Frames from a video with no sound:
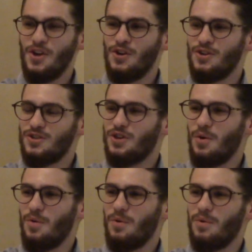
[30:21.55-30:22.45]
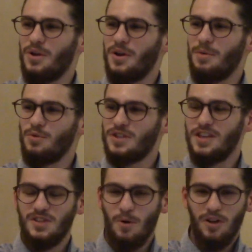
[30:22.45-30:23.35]
So Musa
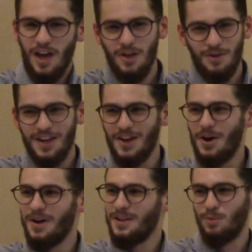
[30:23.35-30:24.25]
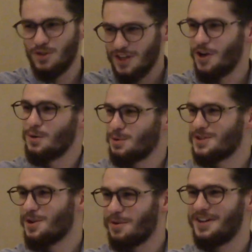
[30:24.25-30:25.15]
tells him, okay, you can go ahead. Musa knows what's
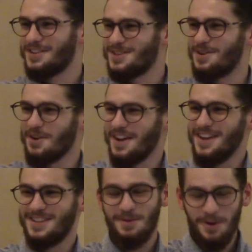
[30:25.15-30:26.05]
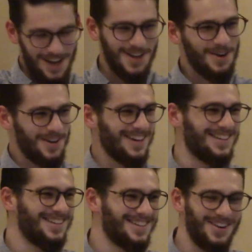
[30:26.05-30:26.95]
going on. So he tells him, okay, go
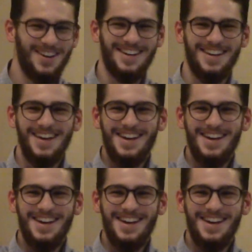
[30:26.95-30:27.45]
ahead.